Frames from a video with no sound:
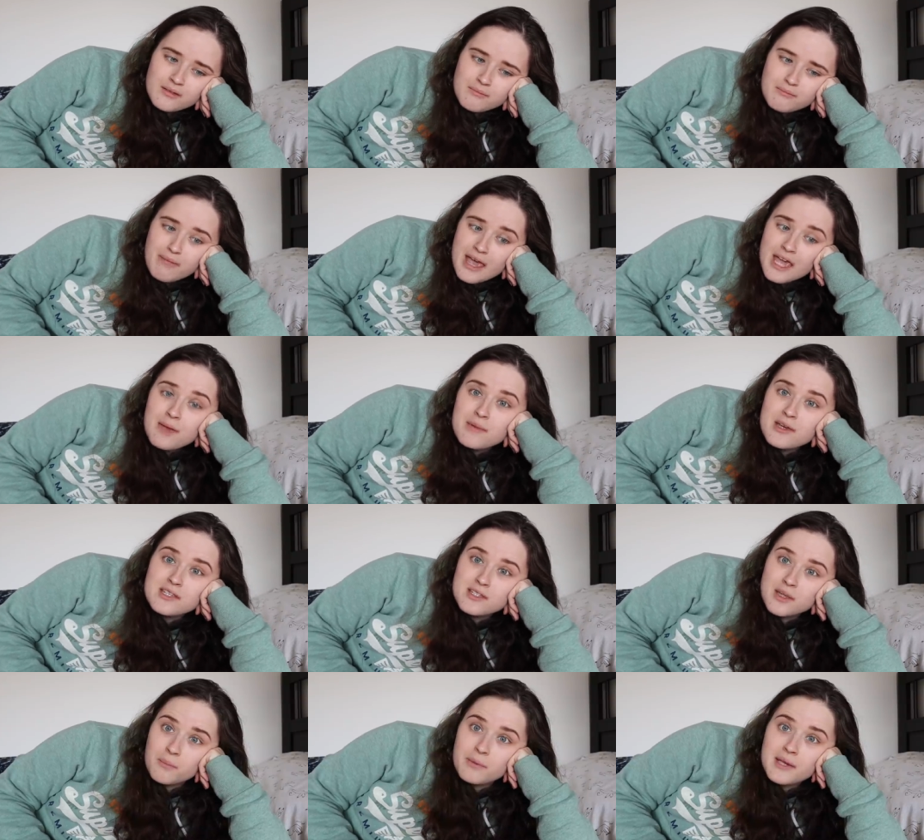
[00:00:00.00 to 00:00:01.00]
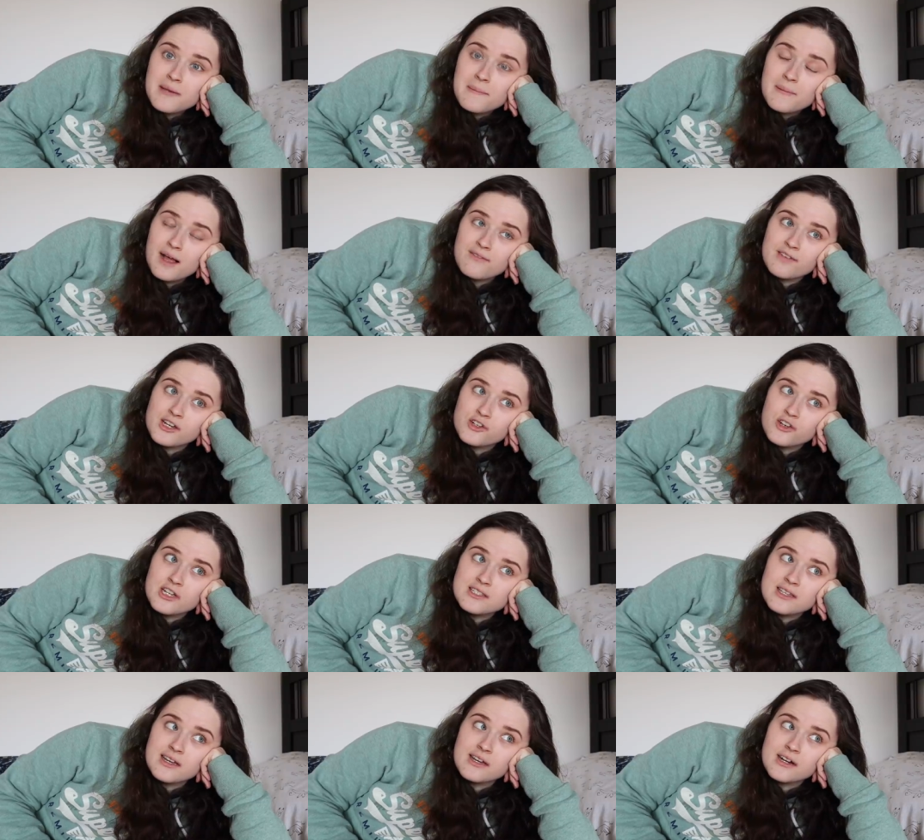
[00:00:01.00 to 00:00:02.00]
maybe some people have
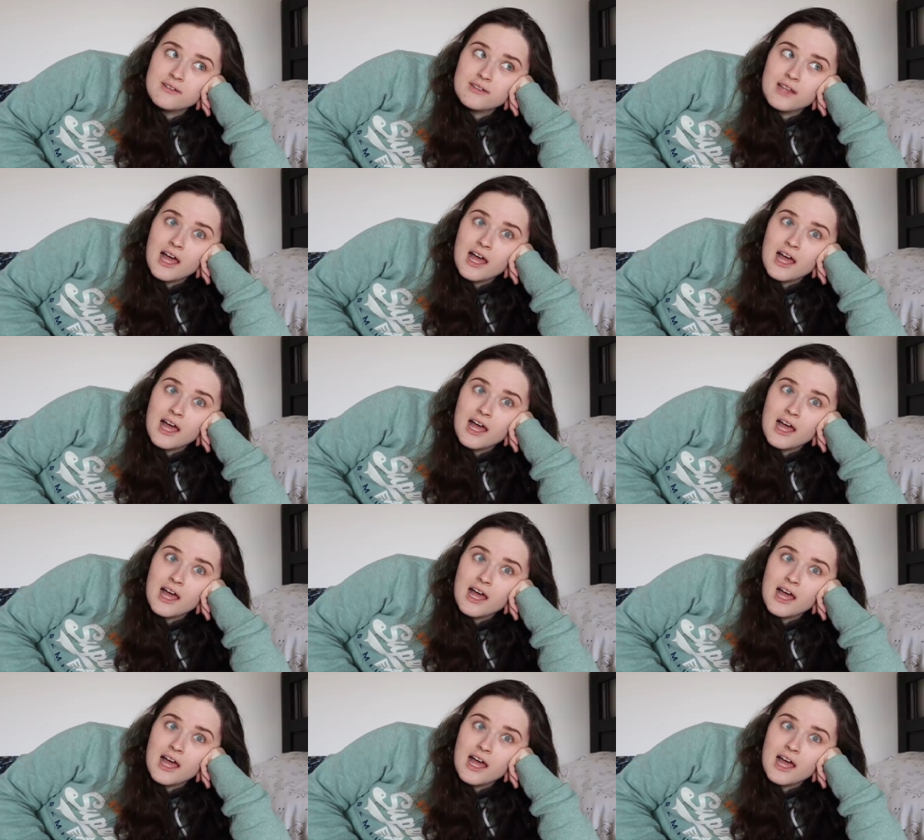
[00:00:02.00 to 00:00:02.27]
interesting enough